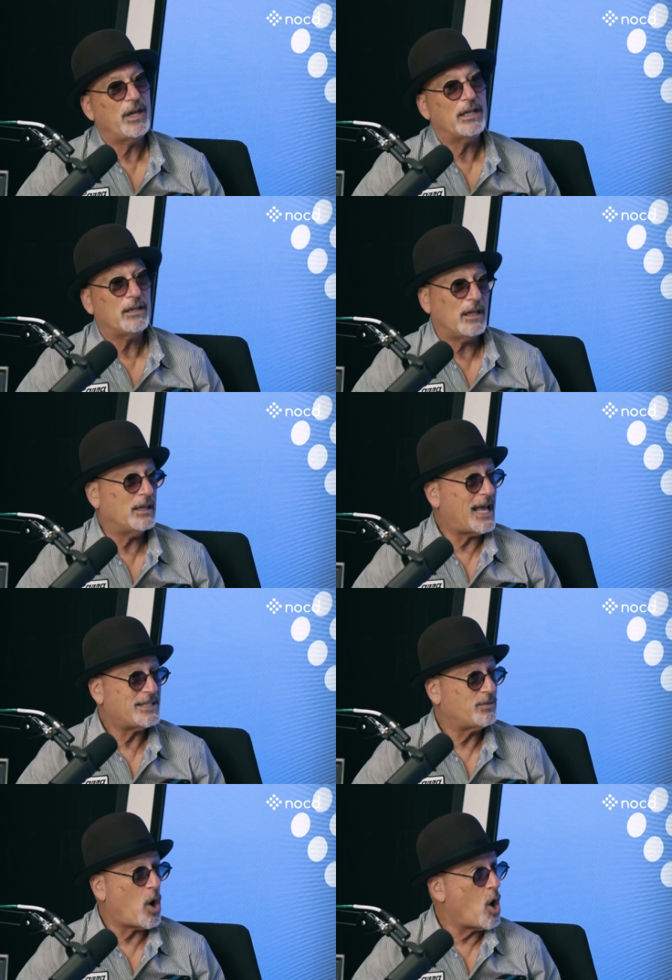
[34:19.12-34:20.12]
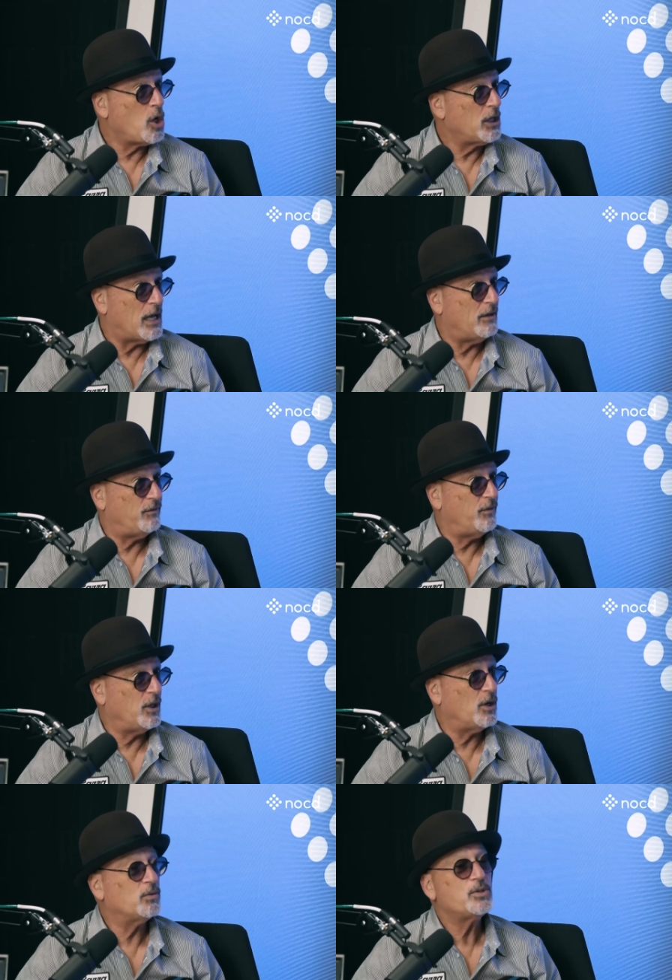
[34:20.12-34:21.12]
And that's all life,
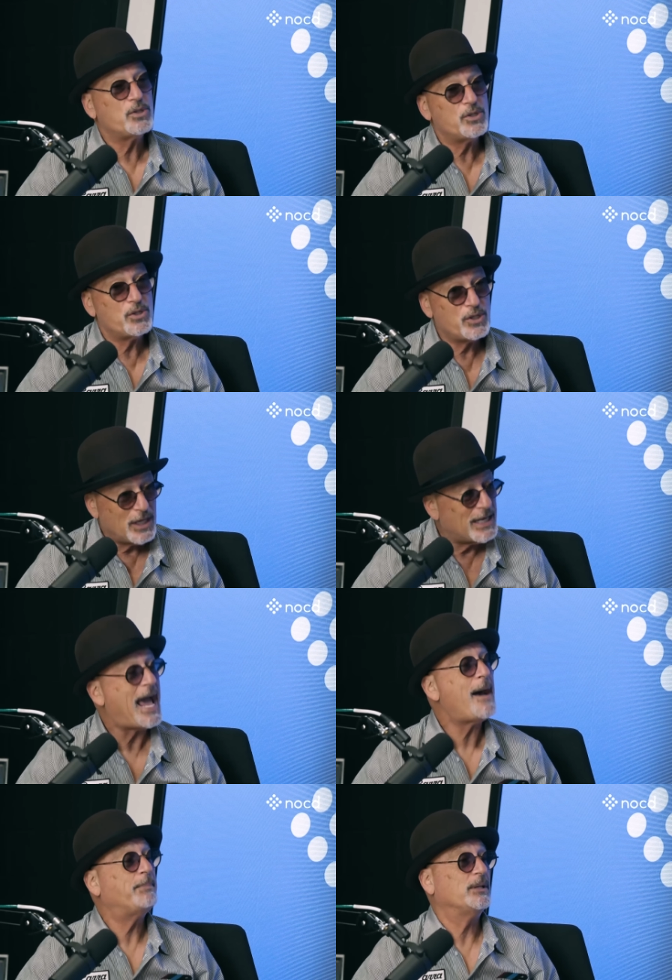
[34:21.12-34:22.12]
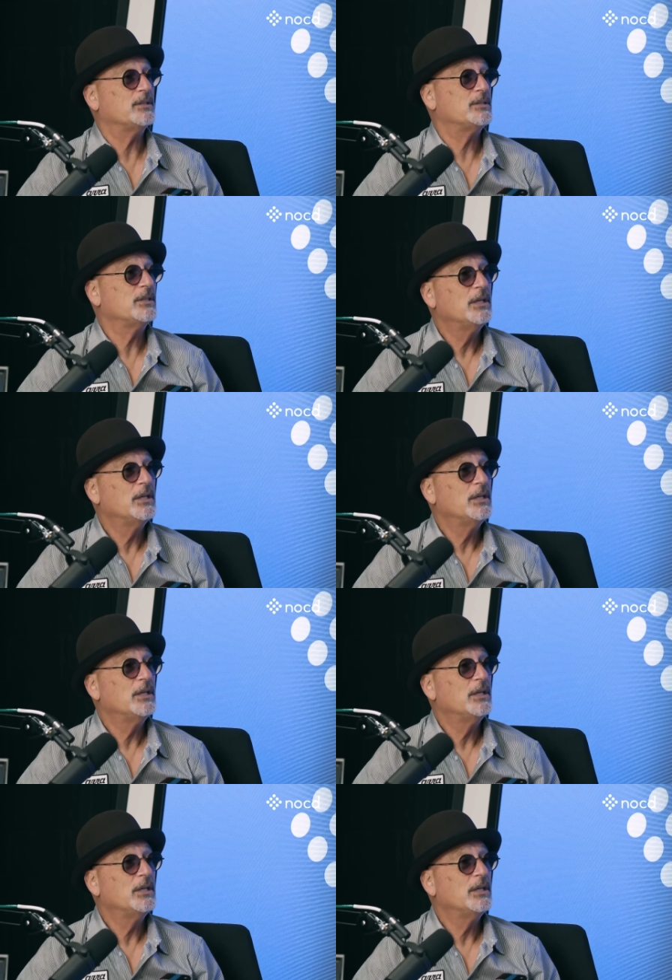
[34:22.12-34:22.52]
you know, shit happens.